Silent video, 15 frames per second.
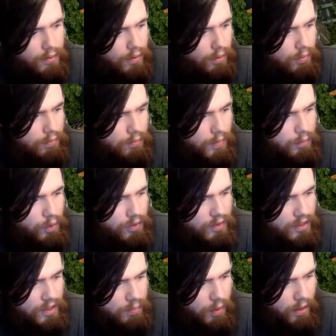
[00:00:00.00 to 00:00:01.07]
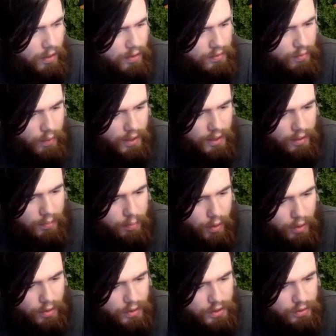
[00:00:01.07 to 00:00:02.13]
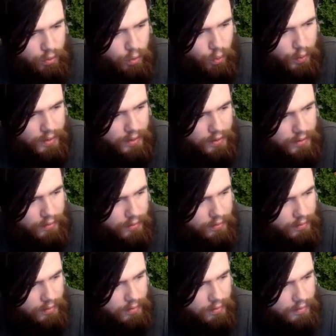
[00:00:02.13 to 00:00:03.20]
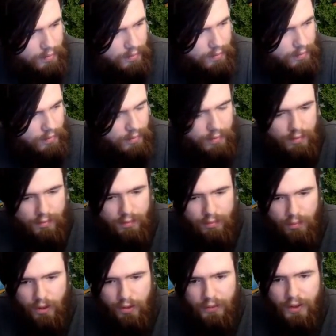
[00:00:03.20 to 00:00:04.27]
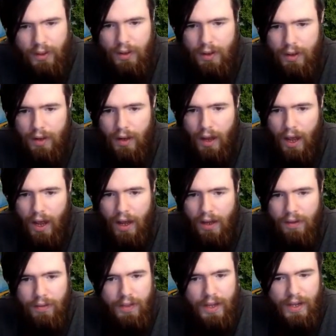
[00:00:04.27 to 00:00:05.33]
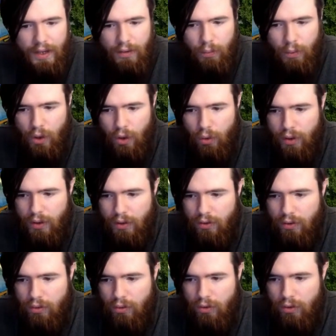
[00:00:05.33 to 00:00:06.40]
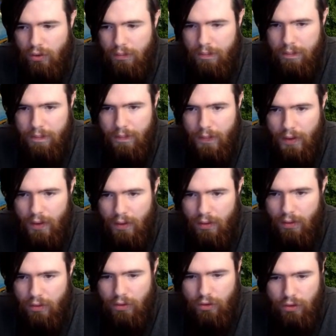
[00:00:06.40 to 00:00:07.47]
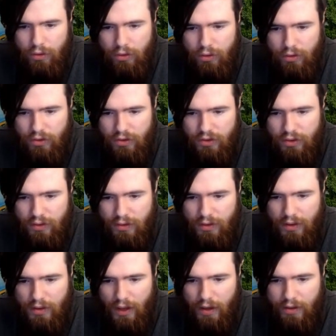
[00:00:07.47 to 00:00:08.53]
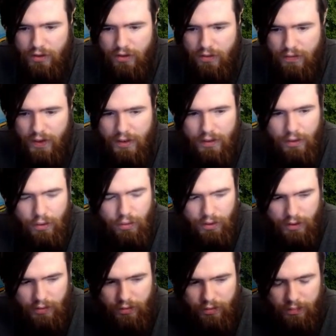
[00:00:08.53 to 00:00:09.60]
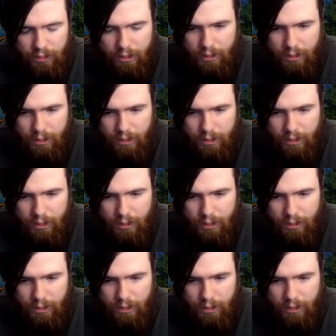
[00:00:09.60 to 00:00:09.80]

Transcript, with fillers: Oh, my music is paused. Why did it pause so quickly? Whatever. Uh, then we're going to use Denier's Effect in Grieve.